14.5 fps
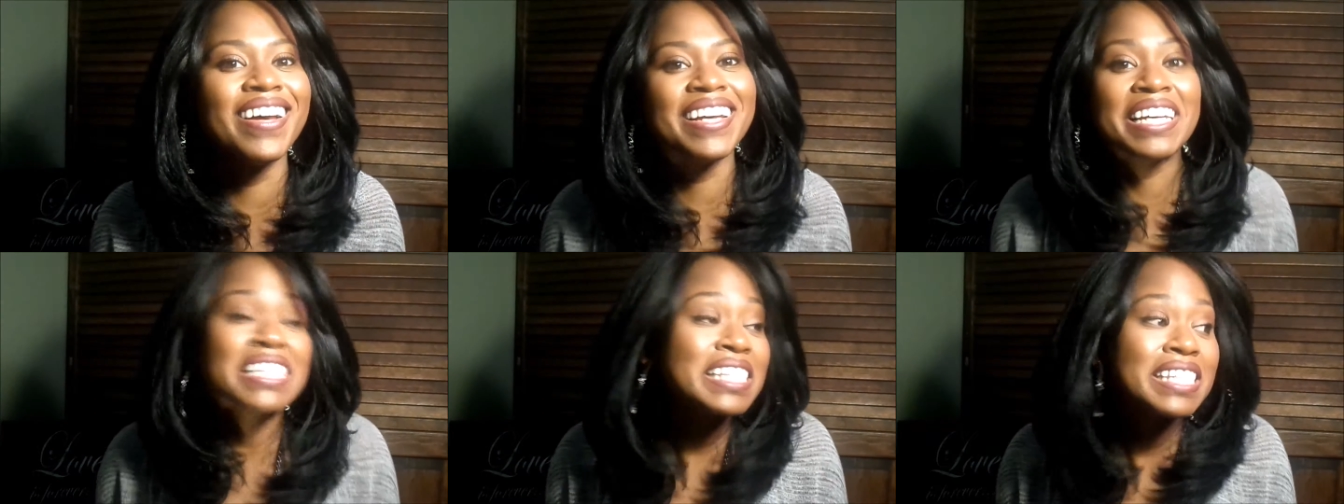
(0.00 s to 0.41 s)

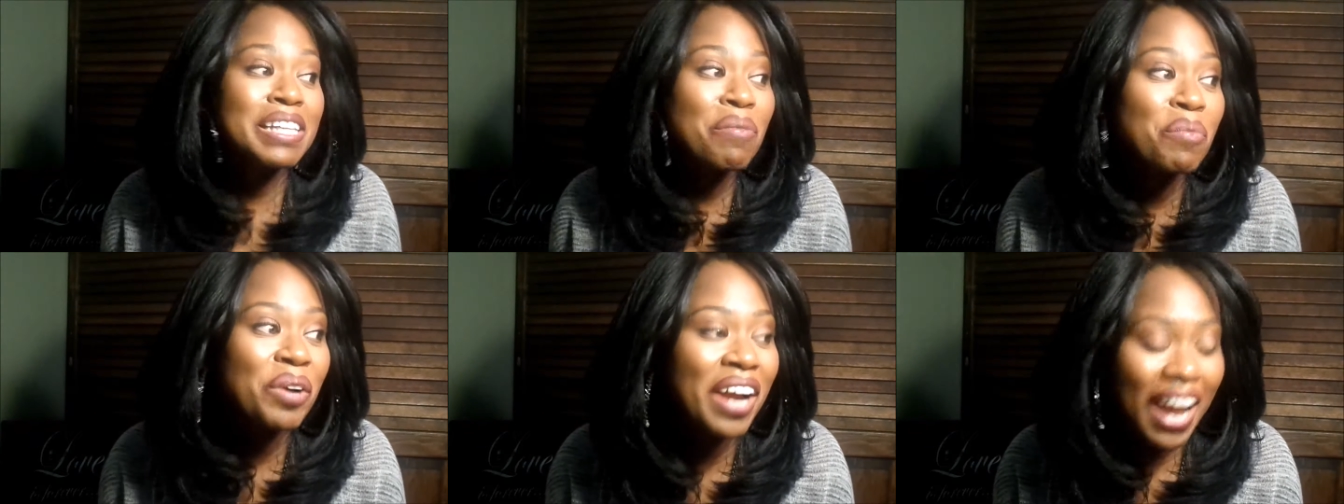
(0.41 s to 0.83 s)
it's
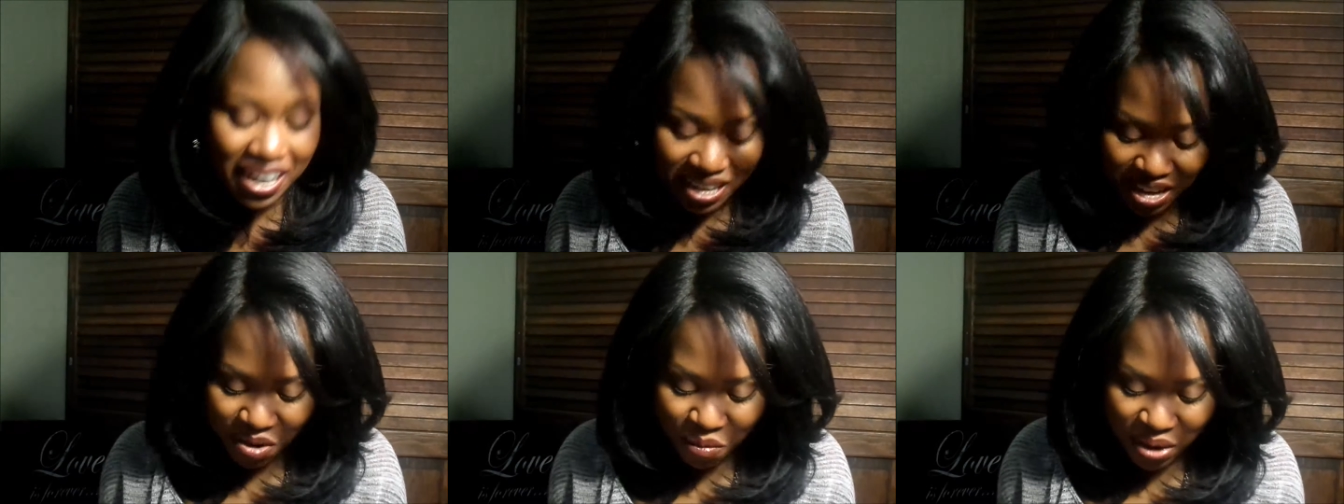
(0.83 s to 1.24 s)
somewhere
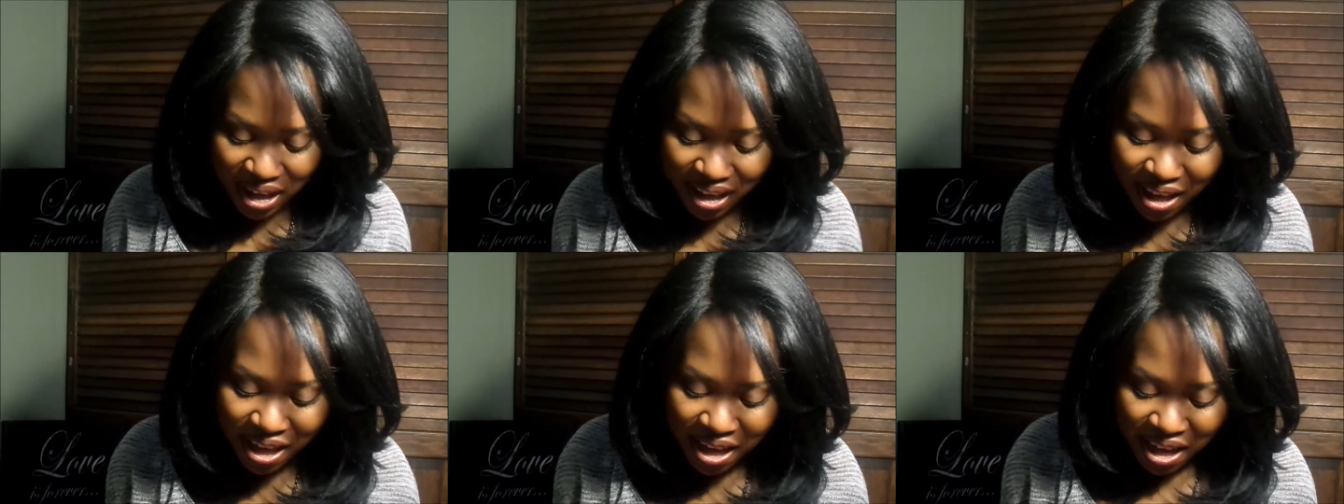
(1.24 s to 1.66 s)
hiding
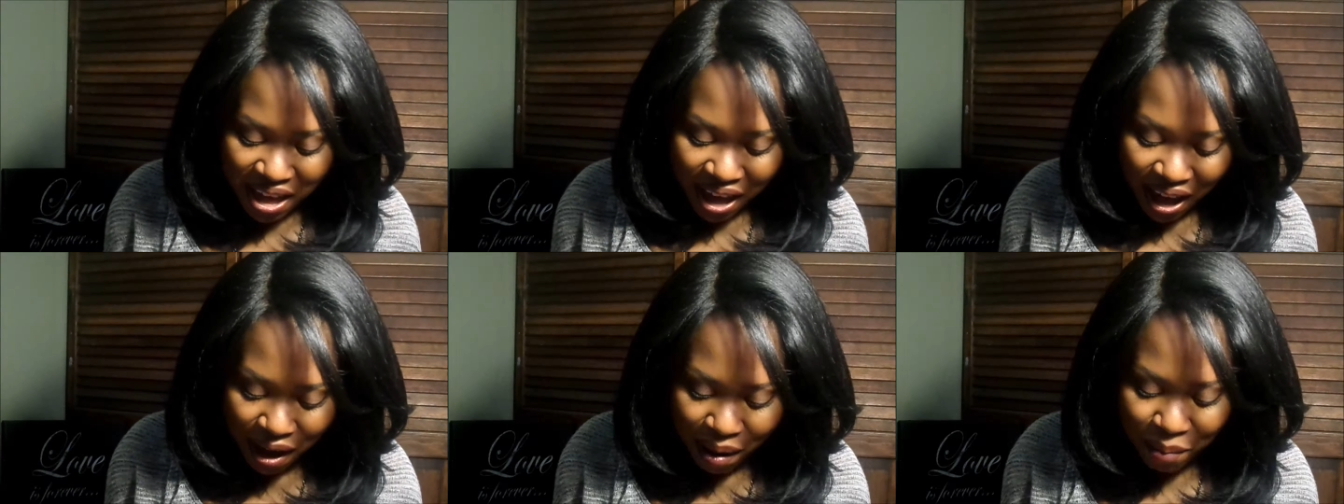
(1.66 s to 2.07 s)
away.
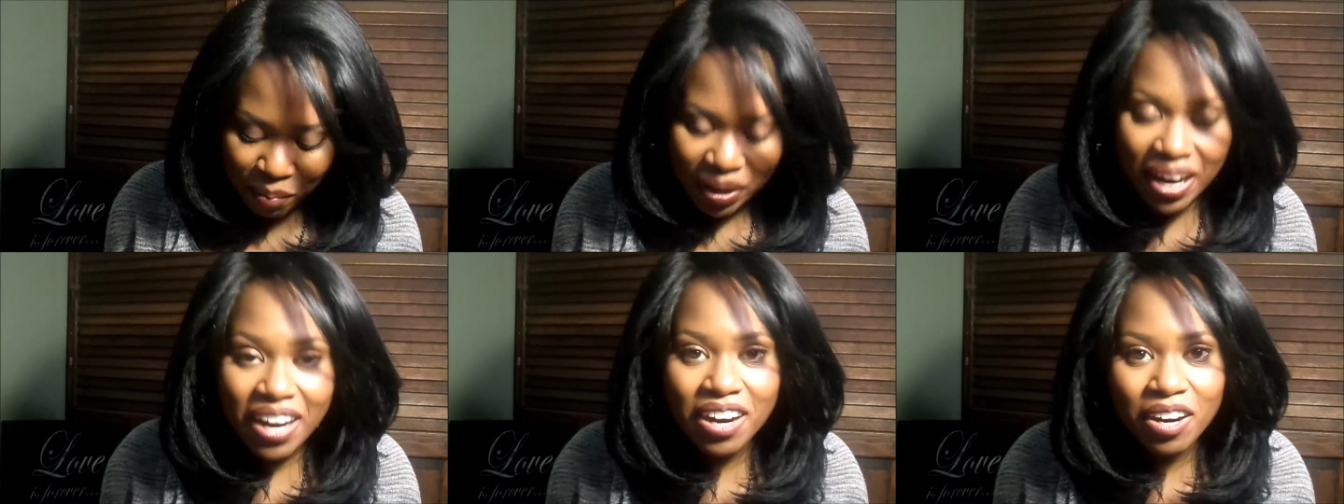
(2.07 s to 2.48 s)
Um,
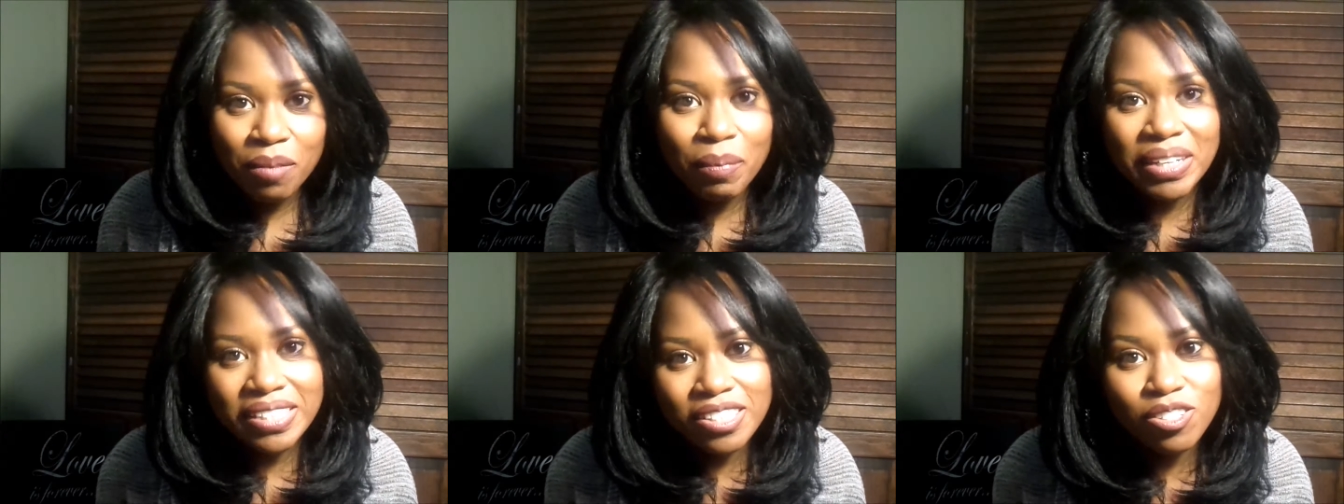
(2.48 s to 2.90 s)
but I heard
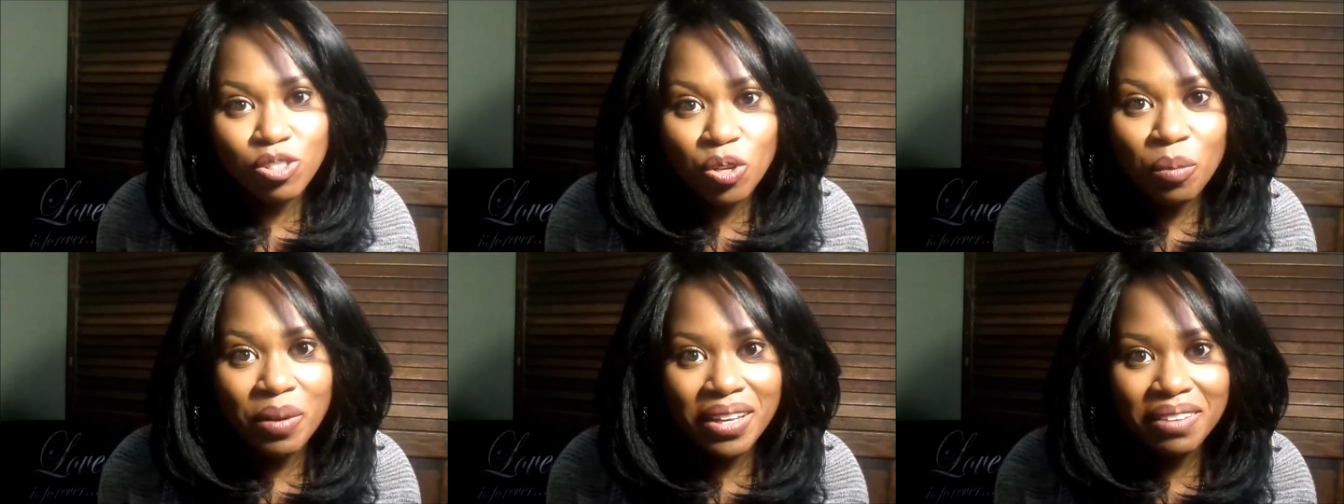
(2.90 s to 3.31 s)
my sister
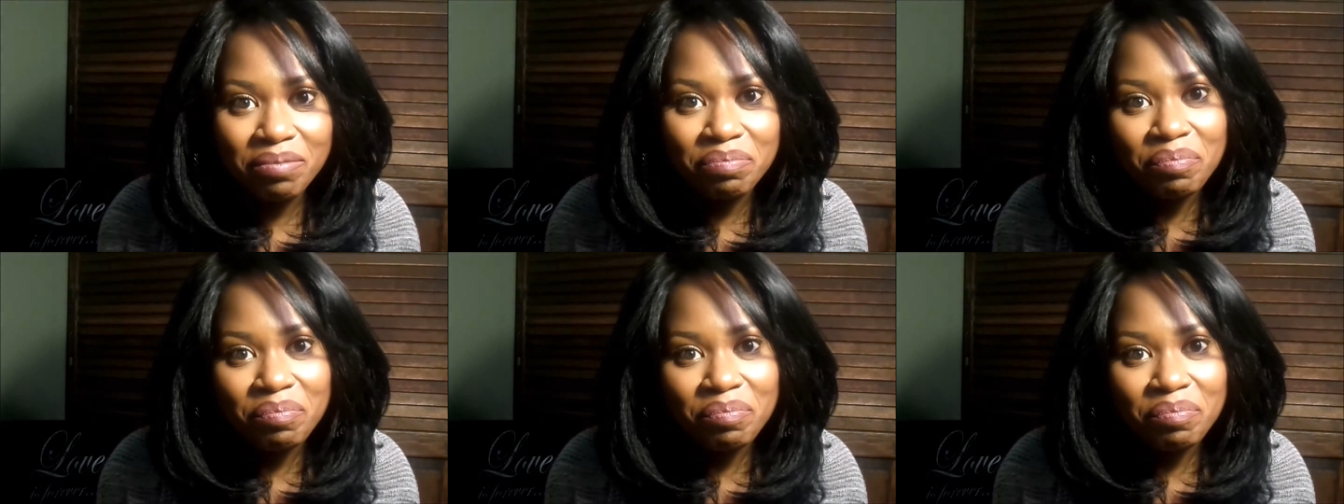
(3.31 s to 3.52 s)
told me,